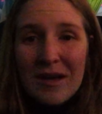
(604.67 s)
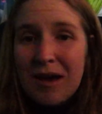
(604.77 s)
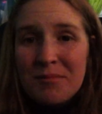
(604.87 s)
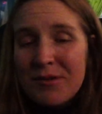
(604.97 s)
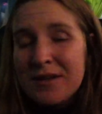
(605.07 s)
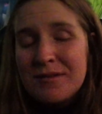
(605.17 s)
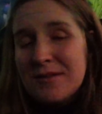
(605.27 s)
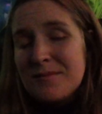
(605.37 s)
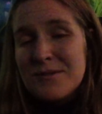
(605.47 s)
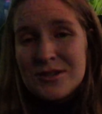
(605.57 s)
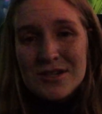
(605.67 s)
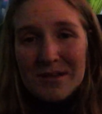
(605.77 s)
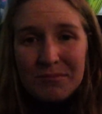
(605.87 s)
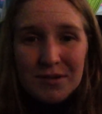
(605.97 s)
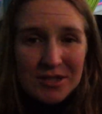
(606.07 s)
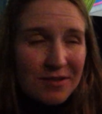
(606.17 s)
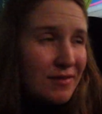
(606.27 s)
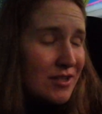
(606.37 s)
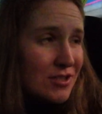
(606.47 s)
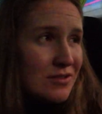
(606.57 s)
a pretty much like budget
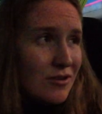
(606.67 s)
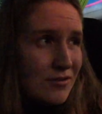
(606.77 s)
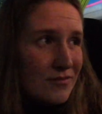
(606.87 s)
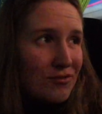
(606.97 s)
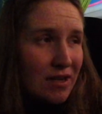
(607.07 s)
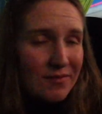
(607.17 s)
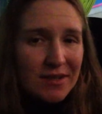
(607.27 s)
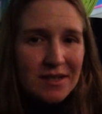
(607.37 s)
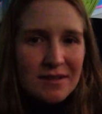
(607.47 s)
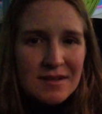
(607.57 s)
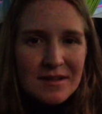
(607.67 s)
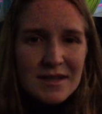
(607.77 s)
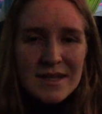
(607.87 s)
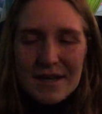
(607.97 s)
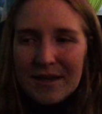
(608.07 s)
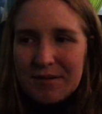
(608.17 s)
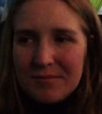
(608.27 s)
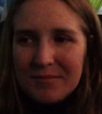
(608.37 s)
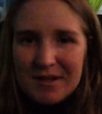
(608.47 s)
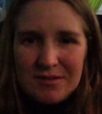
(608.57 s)
version of travelling.
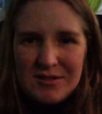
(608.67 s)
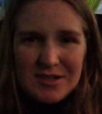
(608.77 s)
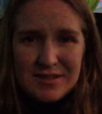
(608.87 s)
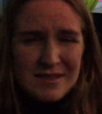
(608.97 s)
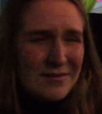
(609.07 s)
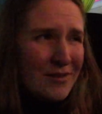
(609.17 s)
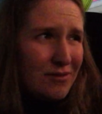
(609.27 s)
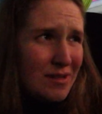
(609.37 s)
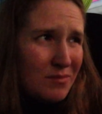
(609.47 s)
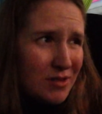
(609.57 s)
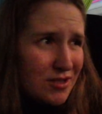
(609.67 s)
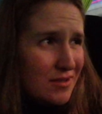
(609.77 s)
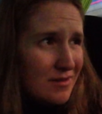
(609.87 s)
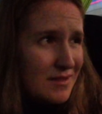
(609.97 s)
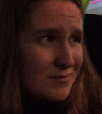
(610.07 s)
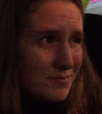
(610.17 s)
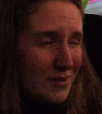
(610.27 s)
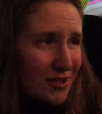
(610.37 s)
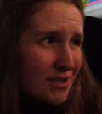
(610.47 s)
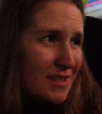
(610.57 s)
But now it just doesn't feel that
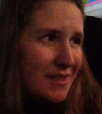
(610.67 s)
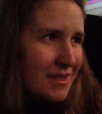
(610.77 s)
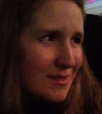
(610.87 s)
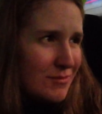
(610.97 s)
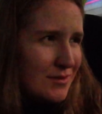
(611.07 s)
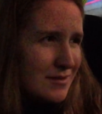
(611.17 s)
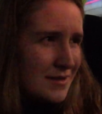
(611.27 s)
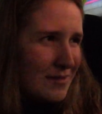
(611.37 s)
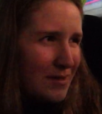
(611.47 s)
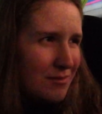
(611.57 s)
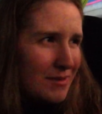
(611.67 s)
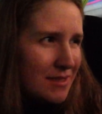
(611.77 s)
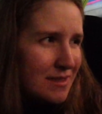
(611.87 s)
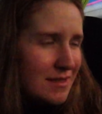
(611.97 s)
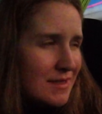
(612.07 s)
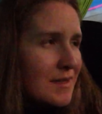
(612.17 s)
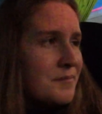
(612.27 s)
budgety anymore, in my opinion.